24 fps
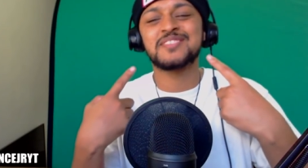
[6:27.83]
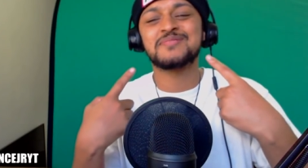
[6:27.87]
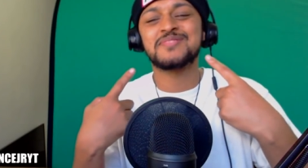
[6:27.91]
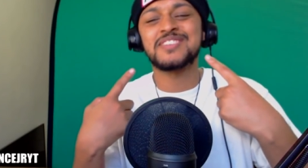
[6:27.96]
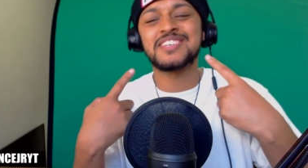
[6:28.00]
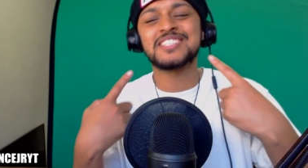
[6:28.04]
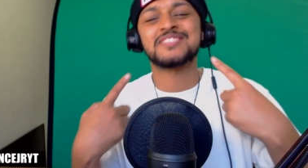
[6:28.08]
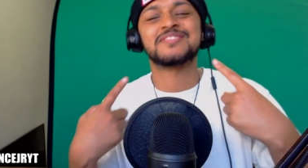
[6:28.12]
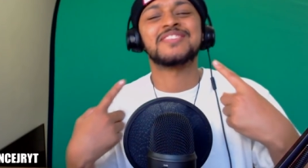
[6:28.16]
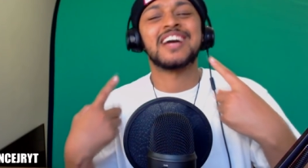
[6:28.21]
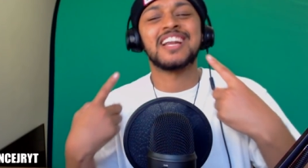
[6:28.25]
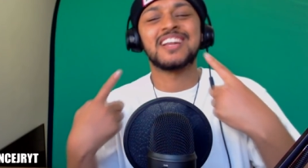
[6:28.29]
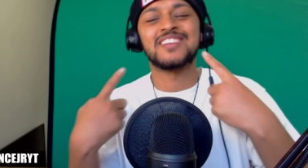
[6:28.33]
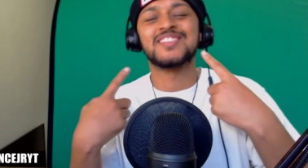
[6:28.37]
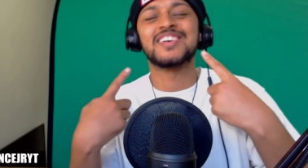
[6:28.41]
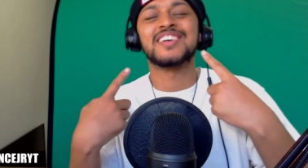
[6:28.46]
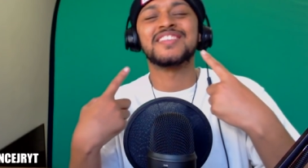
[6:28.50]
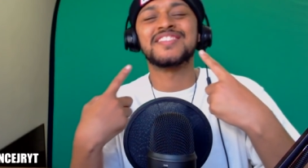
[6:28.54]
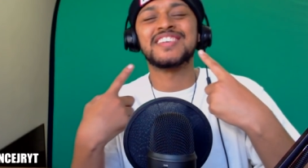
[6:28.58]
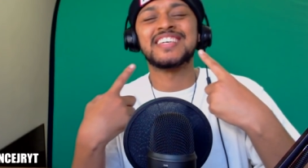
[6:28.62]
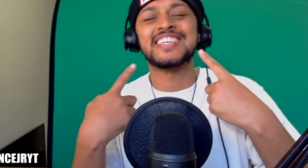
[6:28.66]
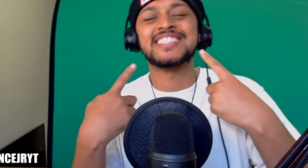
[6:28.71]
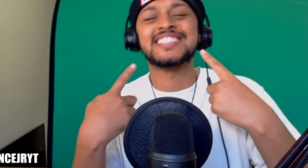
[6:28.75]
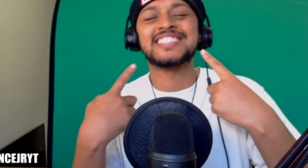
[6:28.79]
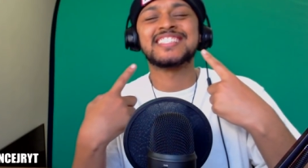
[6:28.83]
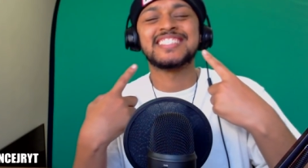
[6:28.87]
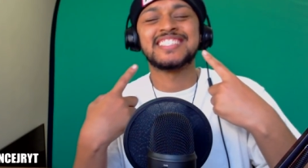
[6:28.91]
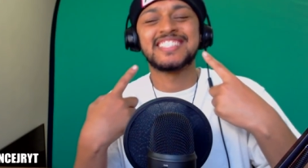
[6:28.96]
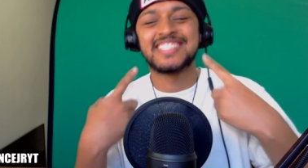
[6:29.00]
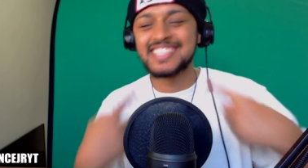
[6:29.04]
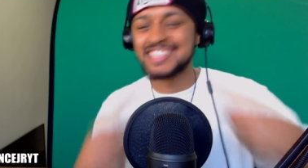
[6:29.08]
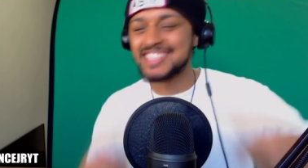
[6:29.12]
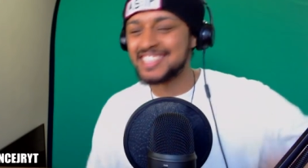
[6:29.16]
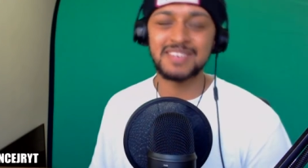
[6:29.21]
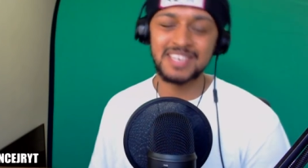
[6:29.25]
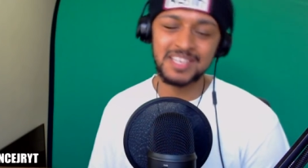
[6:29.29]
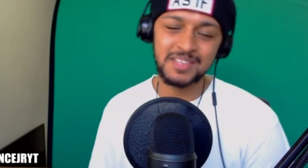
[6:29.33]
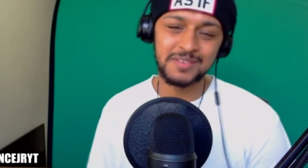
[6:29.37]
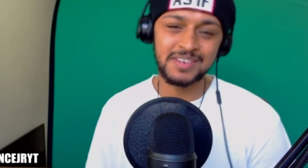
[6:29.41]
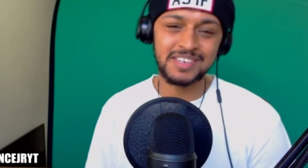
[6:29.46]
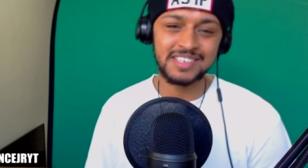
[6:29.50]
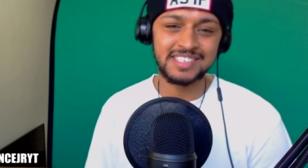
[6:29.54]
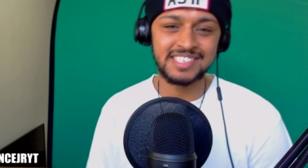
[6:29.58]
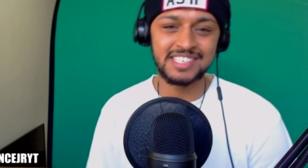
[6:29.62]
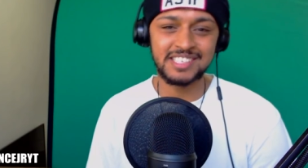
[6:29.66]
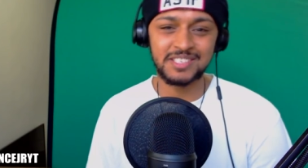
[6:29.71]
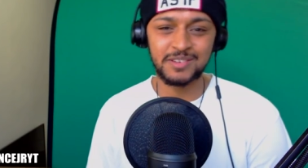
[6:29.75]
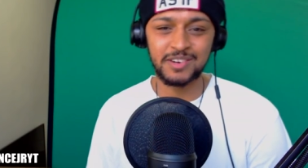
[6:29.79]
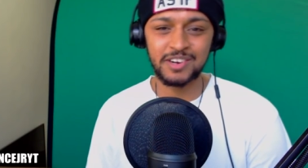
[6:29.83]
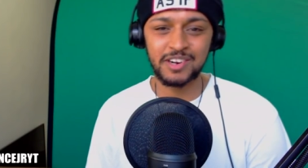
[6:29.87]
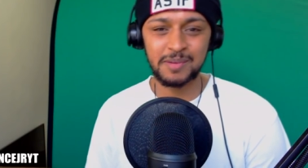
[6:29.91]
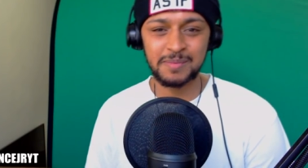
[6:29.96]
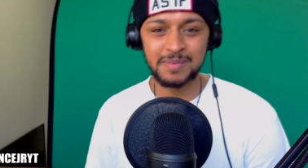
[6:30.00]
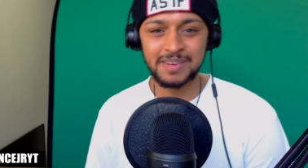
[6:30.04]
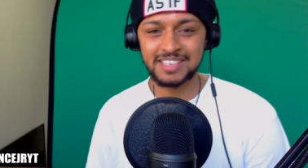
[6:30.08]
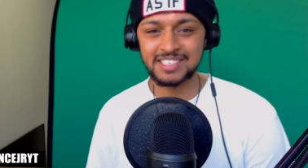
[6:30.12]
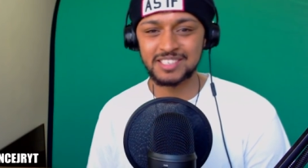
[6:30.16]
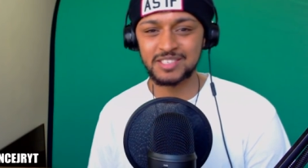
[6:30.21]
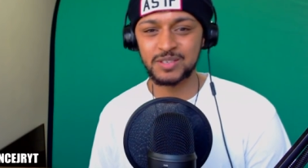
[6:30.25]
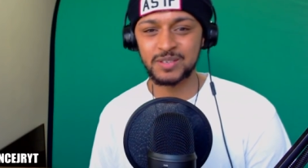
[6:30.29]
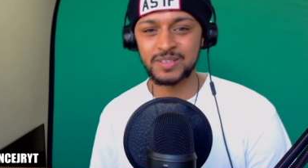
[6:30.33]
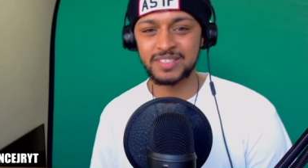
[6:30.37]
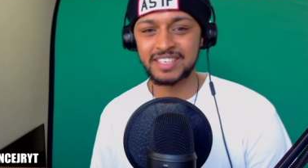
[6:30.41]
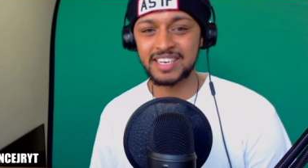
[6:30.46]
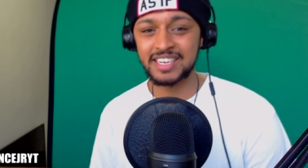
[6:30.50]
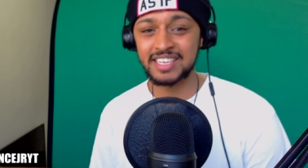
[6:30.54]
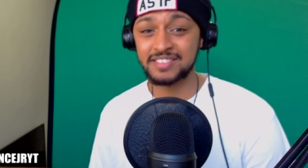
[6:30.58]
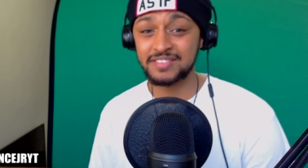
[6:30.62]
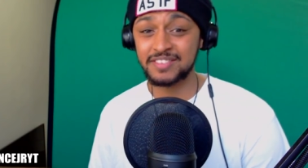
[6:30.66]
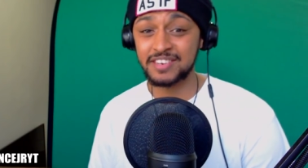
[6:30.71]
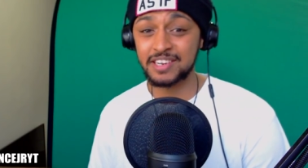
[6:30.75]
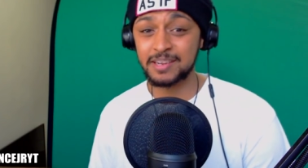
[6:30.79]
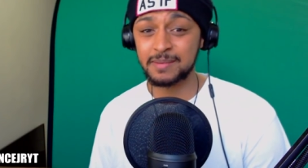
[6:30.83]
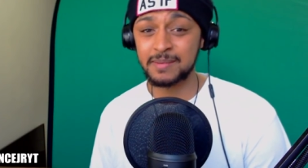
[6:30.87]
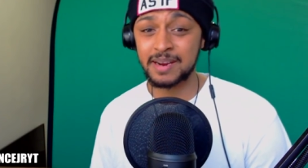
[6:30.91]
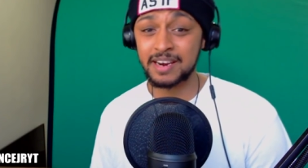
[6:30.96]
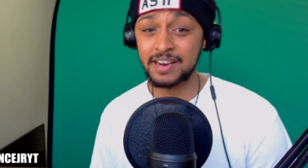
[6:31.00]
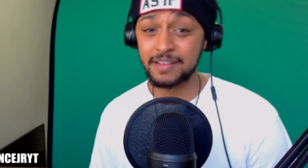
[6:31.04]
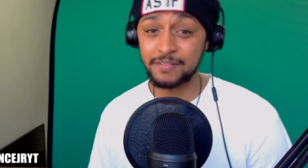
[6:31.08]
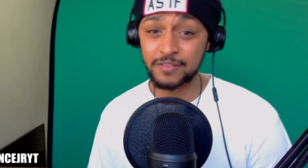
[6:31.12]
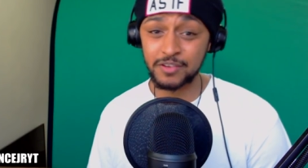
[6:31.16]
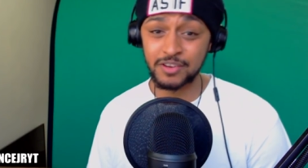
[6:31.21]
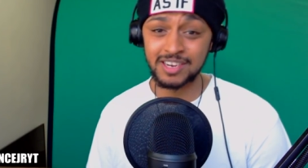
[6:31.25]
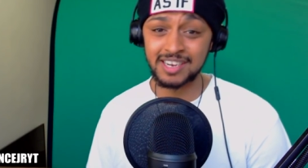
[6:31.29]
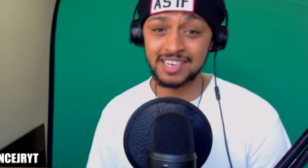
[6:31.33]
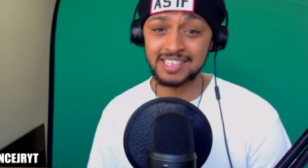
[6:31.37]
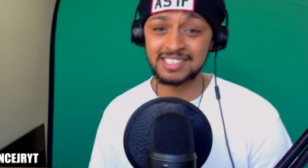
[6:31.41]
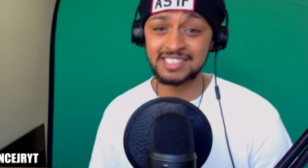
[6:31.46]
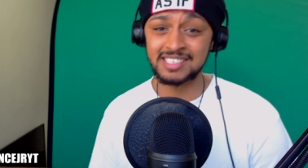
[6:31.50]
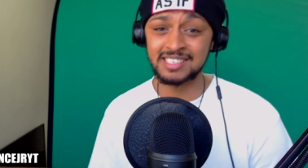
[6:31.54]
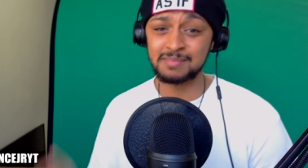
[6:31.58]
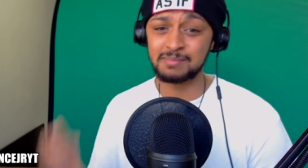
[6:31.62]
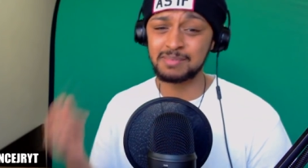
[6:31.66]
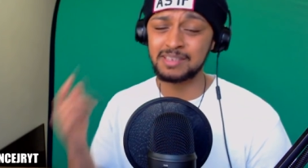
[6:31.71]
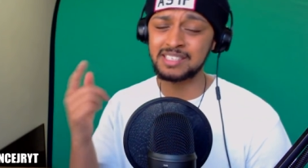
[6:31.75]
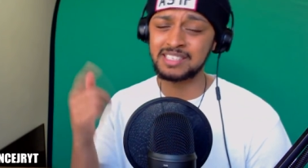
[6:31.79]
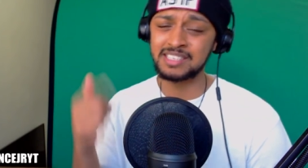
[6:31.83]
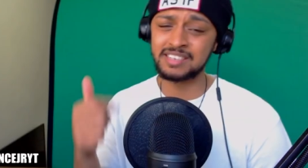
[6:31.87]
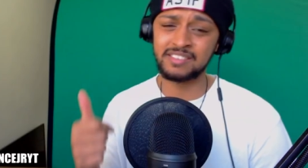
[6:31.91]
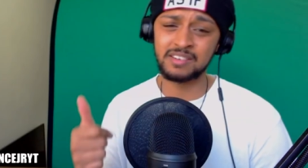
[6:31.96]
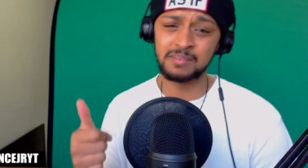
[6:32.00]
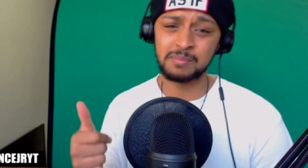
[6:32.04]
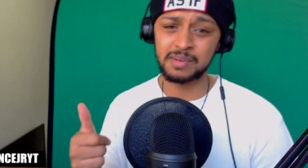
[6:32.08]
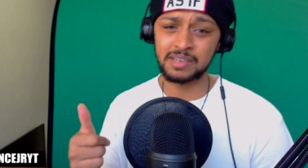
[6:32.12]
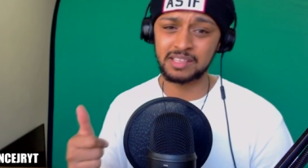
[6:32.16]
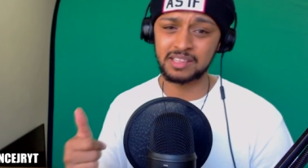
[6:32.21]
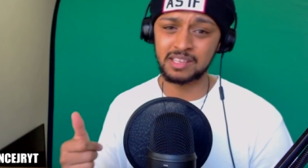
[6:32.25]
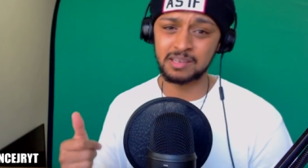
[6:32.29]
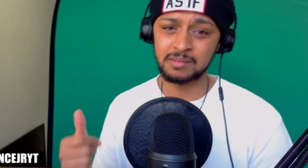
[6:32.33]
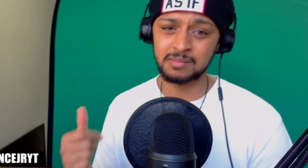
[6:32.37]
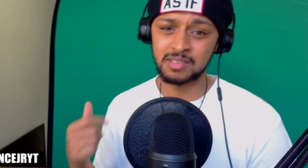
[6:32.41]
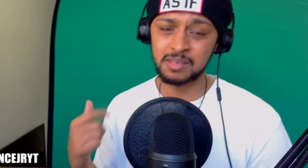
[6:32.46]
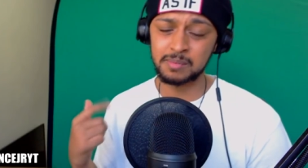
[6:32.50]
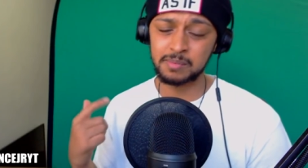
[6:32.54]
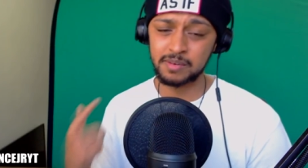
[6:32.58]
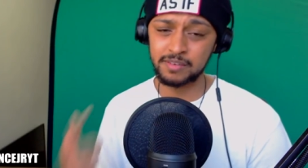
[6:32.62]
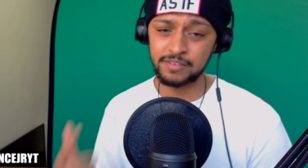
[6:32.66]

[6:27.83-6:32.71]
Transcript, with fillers: put a smile on my face. But either way, T-Squad, hope you guys enjoyed today's video, man. If you guys did, please give it a big thumbs up.